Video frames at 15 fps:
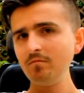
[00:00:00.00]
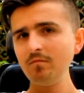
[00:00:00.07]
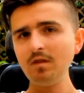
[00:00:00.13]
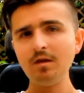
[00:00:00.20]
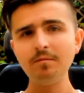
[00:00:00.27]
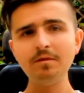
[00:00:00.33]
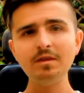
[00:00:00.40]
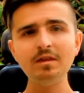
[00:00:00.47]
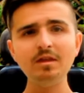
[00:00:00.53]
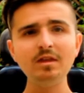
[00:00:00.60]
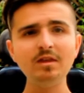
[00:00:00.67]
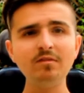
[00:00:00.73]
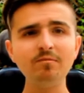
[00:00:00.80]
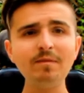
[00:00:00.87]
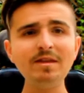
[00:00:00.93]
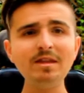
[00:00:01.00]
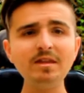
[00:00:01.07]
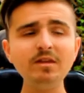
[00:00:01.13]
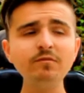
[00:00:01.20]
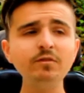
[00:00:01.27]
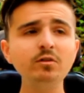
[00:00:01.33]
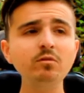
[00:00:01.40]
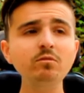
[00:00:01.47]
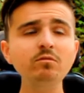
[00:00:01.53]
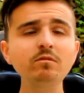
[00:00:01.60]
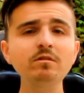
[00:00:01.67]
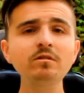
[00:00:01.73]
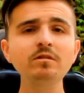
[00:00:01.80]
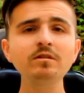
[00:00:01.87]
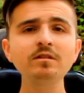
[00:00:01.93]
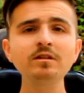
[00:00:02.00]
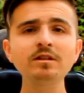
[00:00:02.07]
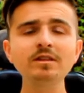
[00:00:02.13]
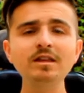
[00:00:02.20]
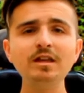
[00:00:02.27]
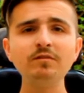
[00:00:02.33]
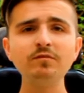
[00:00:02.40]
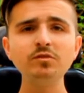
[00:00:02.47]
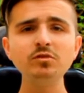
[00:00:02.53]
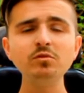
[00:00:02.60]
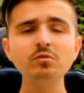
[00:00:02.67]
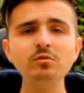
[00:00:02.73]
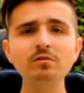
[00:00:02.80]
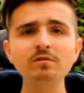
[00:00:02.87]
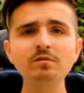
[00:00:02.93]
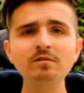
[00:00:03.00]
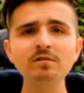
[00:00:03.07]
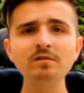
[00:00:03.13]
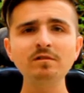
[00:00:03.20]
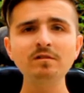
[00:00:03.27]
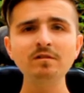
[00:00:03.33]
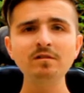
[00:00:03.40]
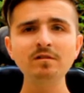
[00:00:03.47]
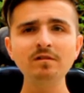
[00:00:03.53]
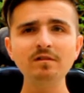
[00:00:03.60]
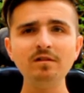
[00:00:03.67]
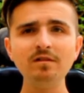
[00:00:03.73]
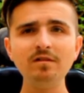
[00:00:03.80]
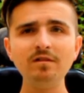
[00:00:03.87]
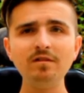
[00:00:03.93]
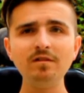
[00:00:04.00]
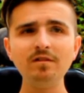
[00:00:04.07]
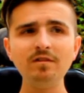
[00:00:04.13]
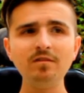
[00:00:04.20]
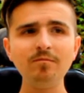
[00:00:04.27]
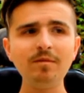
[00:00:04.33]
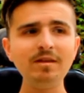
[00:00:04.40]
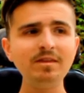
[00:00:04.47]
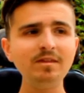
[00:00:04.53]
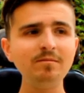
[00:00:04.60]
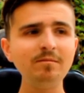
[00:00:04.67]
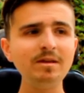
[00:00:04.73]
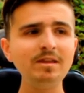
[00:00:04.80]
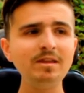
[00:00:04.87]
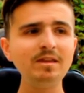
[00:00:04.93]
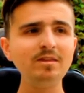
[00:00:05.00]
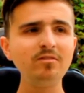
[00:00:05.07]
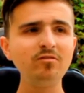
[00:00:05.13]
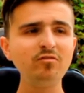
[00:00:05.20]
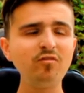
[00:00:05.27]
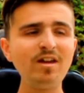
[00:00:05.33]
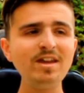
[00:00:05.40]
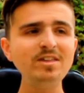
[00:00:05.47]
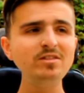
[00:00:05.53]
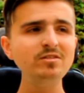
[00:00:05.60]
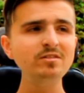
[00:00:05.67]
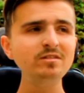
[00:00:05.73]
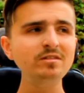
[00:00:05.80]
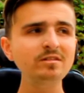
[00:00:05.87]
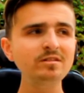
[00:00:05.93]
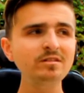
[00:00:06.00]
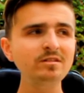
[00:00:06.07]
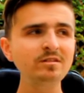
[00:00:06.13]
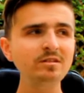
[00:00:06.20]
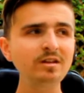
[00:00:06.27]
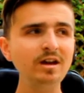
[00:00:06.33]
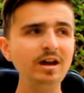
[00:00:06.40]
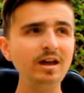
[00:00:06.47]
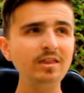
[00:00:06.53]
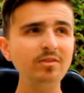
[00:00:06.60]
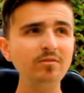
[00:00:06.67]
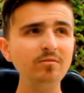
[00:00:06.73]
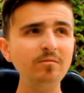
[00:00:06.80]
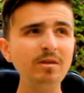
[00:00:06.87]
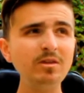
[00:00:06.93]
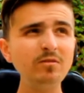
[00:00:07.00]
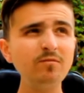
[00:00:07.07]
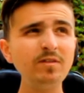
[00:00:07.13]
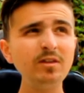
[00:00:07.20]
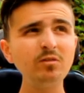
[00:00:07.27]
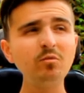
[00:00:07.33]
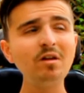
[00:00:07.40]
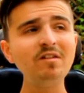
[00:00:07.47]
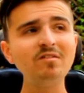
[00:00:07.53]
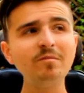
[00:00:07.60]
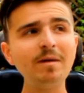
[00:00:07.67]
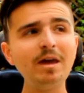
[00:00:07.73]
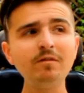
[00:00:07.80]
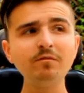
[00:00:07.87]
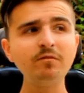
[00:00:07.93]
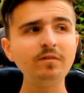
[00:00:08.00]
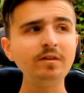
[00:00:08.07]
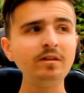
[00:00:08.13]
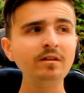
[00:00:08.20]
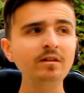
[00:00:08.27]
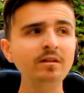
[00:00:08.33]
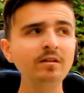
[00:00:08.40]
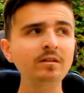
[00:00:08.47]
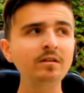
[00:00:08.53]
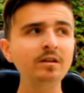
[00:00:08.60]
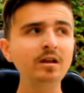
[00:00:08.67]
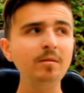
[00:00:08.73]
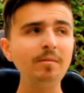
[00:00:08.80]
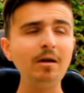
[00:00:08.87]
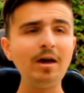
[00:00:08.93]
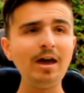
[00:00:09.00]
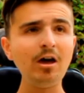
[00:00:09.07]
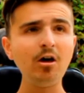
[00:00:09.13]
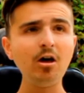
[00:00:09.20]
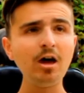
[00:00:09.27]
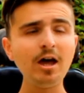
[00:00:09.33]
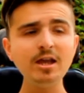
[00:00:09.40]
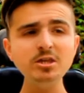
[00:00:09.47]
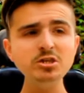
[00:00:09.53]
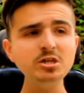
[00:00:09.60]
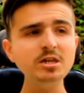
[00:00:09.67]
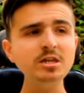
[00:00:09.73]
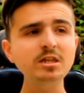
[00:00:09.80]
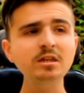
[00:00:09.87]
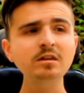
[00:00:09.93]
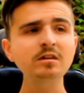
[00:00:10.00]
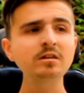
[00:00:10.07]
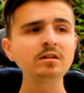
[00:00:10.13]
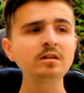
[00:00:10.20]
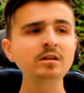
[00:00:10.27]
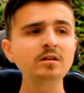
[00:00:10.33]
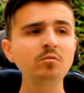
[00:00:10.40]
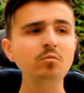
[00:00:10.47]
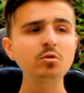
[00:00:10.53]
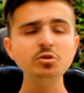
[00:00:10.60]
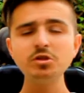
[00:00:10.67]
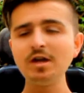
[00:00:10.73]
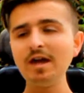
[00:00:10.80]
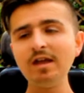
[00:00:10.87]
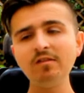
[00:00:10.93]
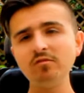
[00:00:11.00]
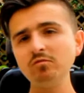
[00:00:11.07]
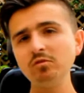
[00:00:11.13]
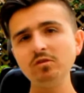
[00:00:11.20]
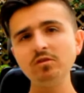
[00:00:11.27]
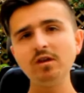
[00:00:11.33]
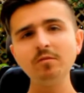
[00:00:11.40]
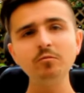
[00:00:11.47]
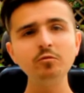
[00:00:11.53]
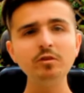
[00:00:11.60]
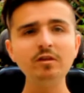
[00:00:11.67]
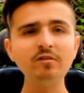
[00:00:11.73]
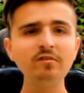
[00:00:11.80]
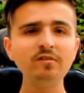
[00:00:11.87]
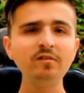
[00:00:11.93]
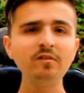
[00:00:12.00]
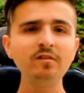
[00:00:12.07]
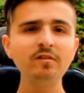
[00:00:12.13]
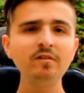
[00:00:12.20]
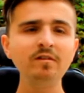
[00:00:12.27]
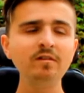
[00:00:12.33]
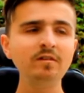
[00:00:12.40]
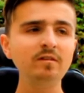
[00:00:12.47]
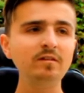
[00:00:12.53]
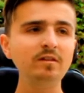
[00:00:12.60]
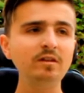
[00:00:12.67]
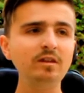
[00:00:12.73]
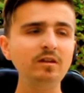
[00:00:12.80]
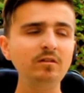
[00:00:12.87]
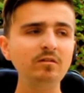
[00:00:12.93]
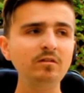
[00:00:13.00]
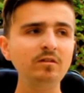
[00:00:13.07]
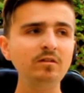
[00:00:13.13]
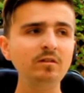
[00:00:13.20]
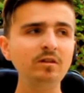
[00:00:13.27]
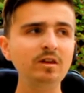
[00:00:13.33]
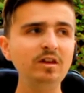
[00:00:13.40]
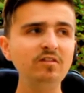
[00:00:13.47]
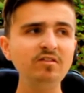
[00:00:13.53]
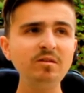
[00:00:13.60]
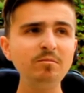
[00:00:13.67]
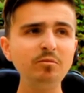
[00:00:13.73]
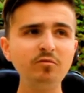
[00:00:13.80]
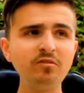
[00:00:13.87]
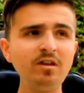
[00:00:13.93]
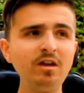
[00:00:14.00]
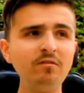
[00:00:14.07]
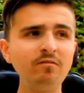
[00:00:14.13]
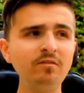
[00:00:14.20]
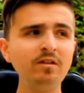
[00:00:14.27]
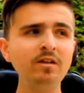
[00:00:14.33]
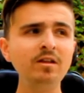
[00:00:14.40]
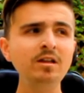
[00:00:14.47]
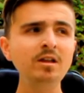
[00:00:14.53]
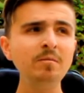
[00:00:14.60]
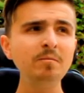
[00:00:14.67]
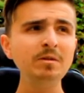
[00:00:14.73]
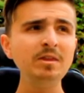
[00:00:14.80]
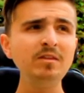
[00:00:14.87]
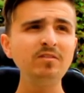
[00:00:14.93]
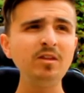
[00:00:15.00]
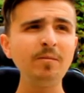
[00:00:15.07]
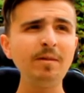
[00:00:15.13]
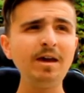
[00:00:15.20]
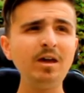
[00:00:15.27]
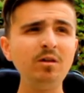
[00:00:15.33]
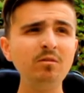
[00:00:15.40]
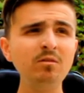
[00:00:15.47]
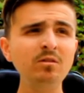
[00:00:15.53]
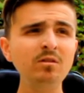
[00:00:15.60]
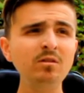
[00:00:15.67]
I mean, it's made it difficult, that's for sure. Made, made it strange and made you think twice about everything about hygiene, wash your hands all the time, all this. You know, it's simple stuff. But they somehow,